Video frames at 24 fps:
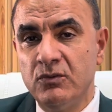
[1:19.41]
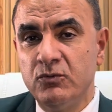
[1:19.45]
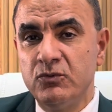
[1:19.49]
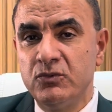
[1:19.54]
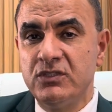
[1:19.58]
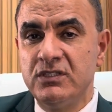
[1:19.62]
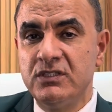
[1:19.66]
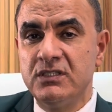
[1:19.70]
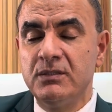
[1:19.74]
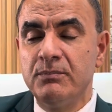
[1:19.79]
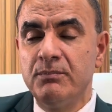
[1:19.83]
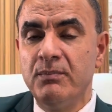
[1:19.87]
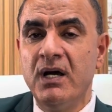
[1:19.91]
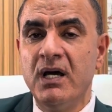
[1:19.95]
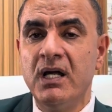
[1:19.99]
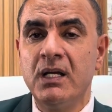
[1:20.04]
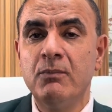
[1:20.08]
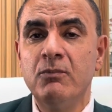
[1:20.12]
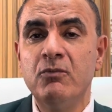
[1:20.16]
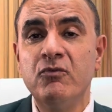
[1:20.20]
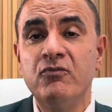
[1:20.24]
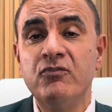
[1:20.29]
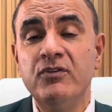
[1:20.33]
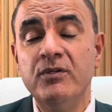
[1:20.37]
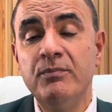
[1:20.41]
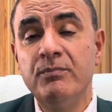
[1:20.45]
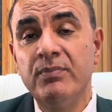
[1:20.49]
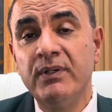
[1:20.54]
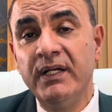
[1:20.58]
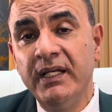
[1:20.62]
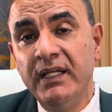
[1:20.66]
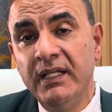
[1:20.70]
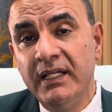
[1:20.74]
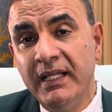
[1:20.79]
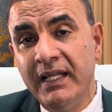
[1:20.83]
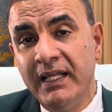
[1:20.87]
which is the bottom of the
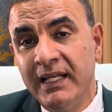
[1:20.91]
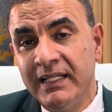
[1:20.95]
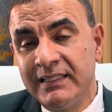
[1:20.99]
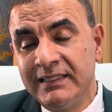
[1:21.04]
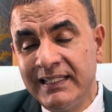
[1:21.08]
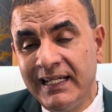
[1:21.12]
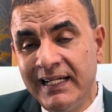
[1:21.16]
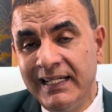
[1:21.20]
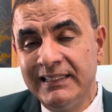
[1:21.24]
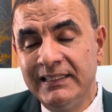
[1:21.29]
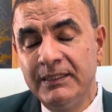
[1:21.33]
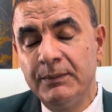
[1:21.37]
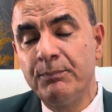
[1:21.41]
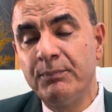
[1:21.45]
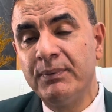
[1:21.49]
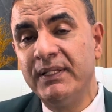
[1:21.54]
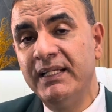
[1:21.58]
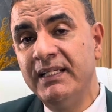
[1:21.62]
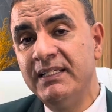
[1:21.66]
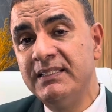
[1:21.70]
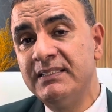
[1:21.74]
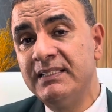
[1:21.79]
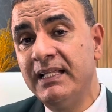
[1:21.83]
brain, in a tight place,